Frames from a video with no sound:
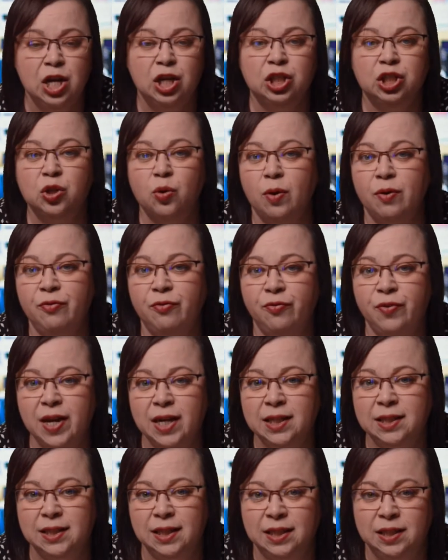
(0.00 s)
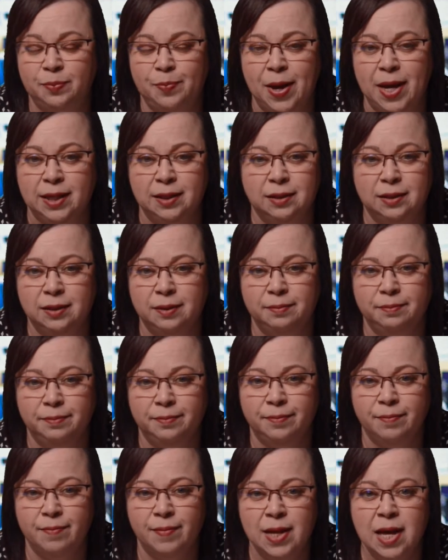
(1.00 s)
So a fixed expense,
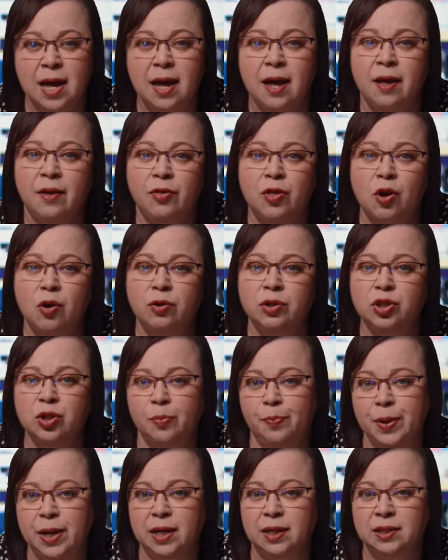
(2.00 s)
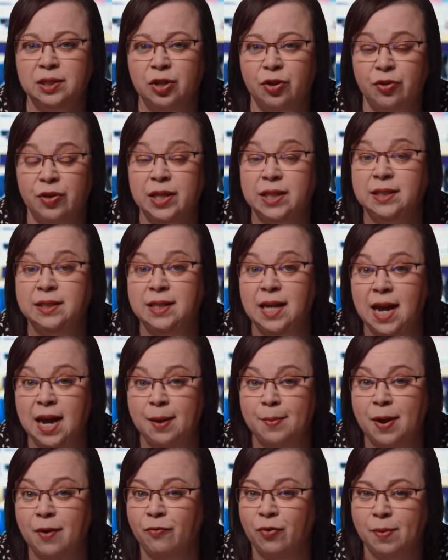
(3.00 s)
those are bills that are the
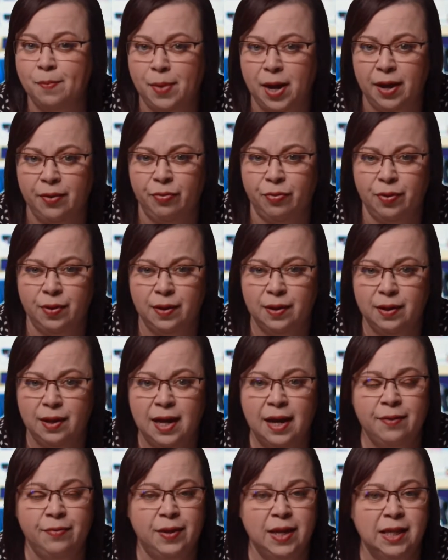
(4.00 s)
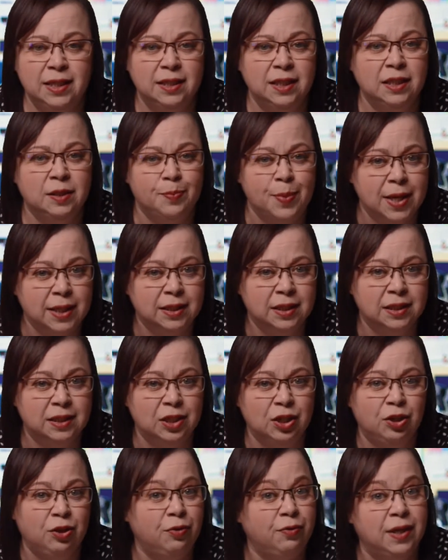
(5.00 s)
same every month. And these expenses
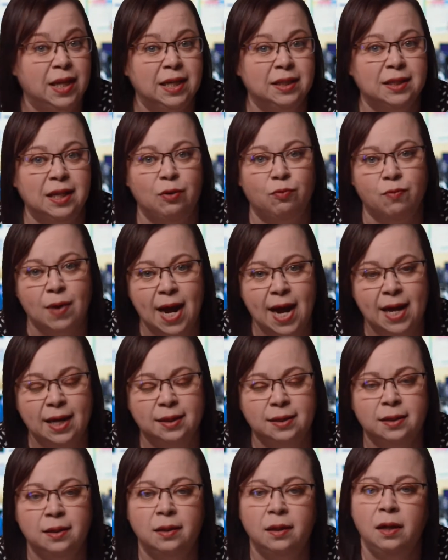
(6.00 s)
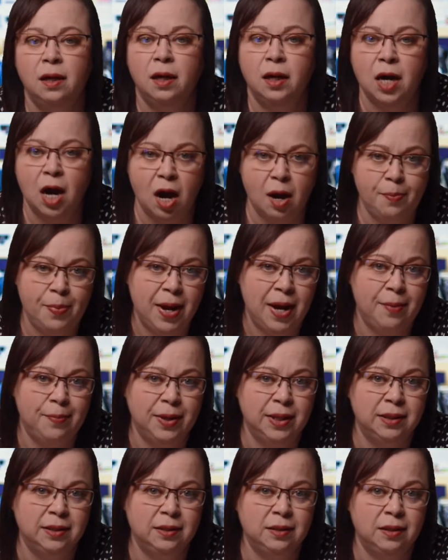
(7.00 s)
include things like rent, car
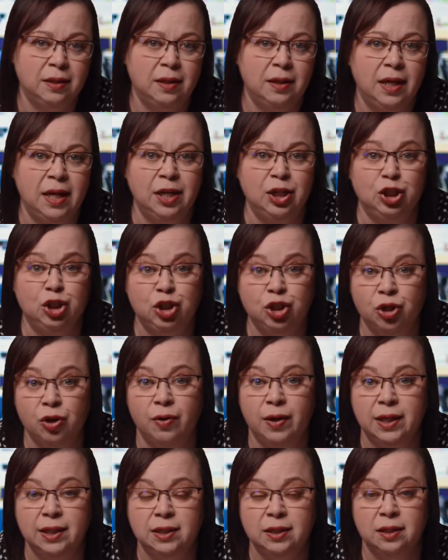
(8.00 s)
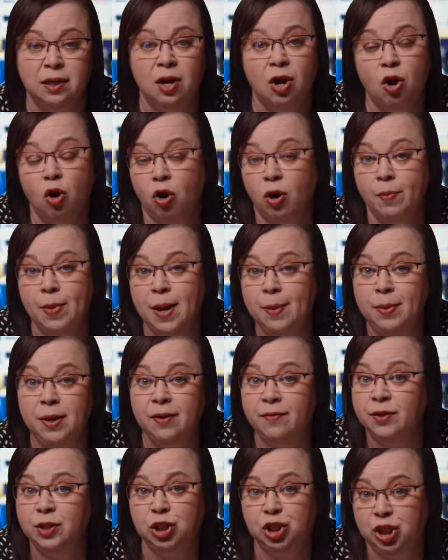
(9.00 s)
payments, and insurance, or maybe
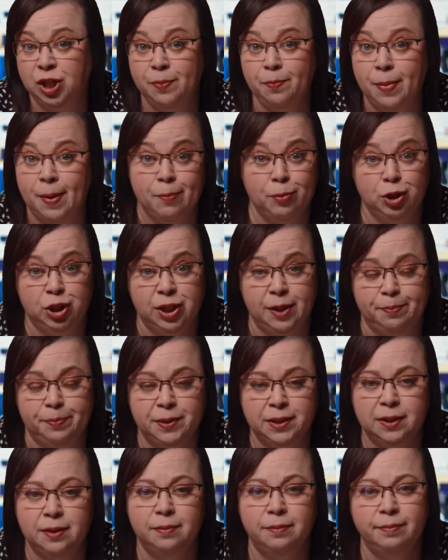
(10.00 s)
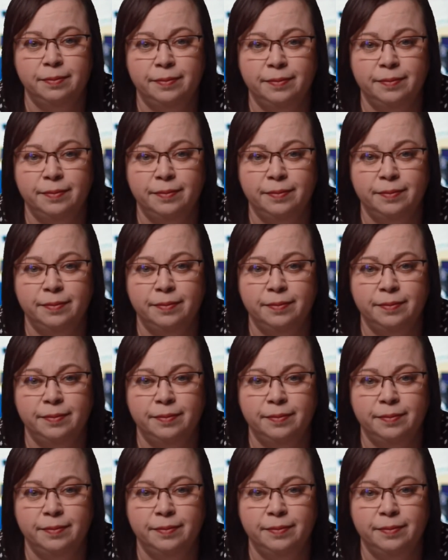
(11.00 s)
even gym memberships.